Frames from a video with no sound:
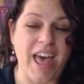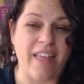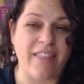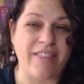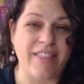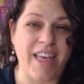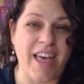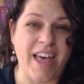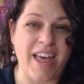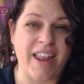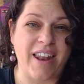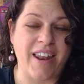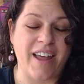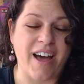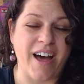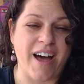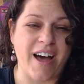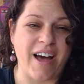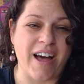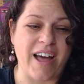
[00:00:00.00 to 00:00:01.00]
and then
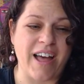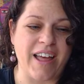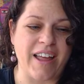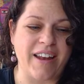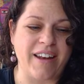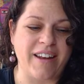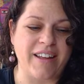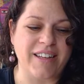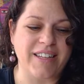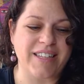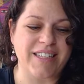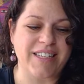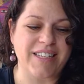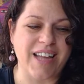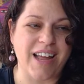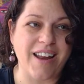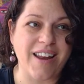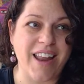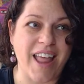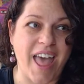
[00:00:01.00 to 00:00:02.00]
on
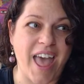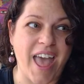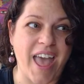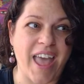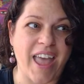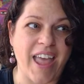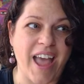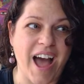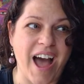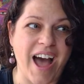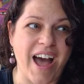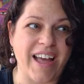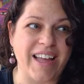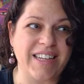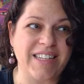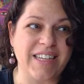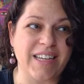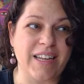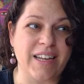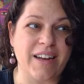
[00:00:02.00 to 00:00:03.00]
sunday i
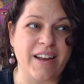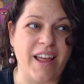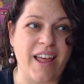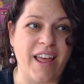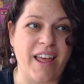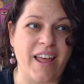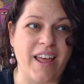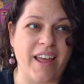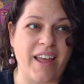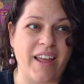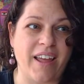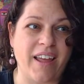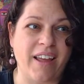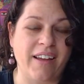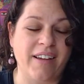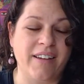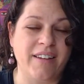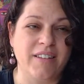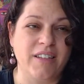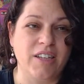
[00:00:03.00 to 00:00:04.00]
did
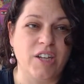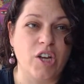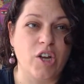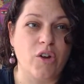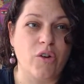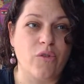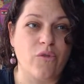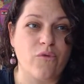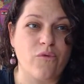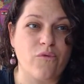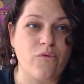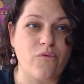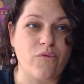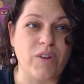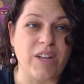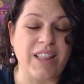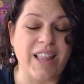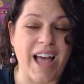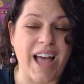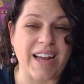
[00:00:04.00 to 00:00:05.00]
a
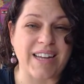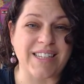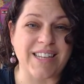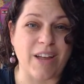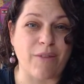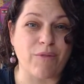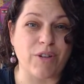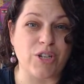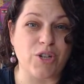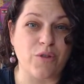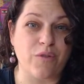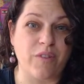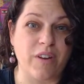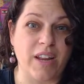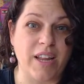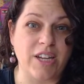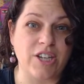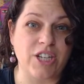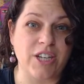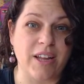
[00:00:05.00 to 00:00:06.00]
relax and
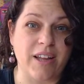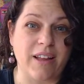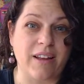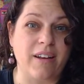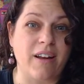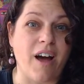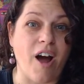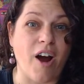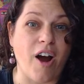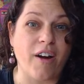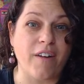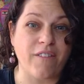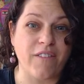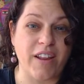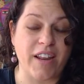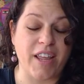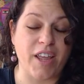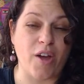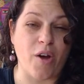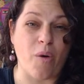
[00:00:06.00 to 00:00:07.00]
rejuvenation art
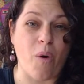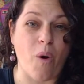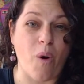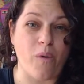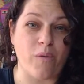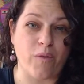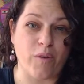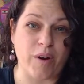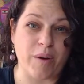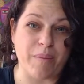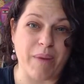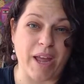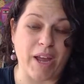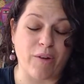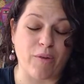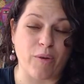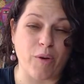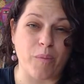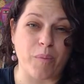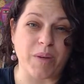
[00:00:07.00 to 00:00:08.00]
video over in my
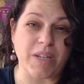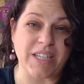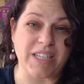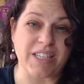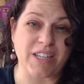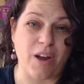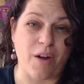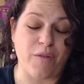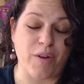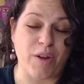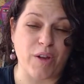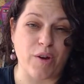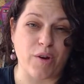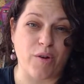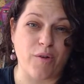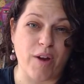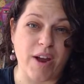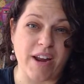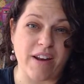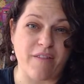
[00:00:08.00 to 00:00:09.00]
group, Discover Your
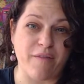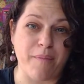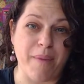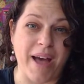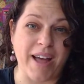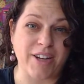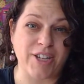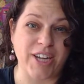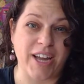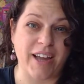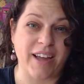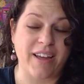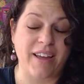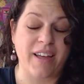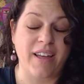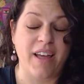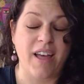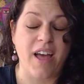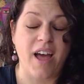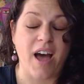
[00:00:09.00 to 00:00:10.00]
Creative Magic,
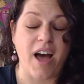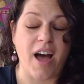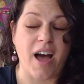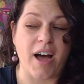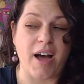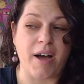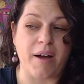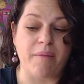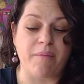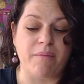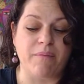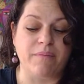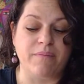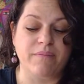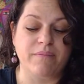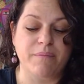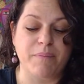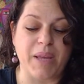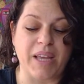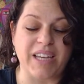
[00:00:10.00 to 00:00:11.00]
um,
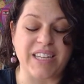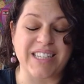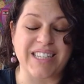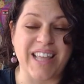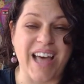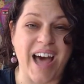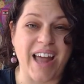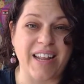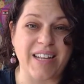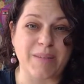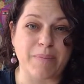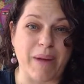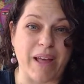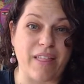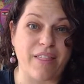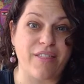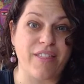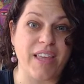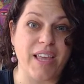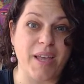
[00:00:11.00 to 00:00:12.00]
because that is my
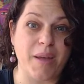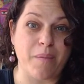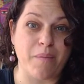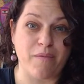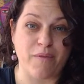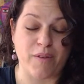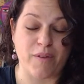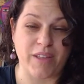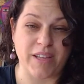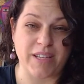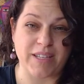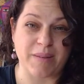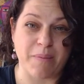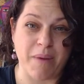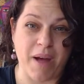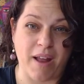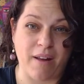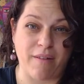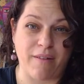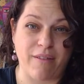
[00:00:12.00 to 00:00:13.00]
theme for this
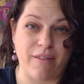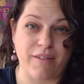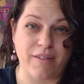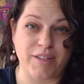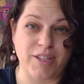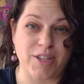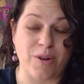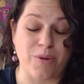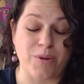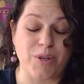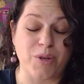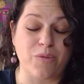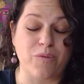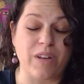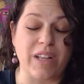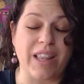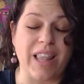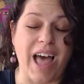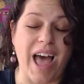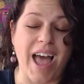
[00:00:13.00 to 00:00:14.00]
month. So to
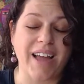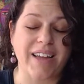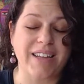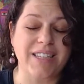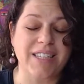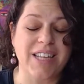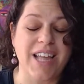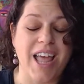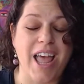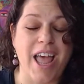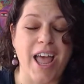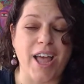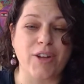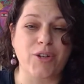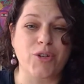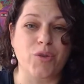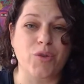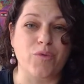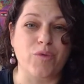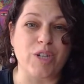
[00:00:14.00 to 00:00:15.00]
relax
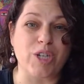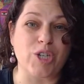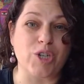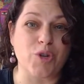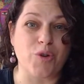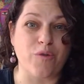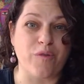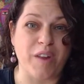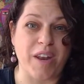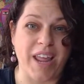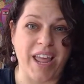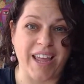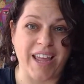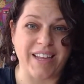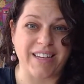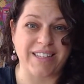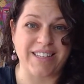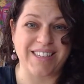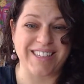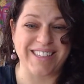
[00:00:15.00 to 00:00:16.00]
and to
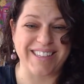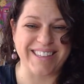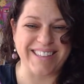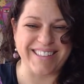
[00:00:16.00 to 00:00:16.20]
rejuvenate.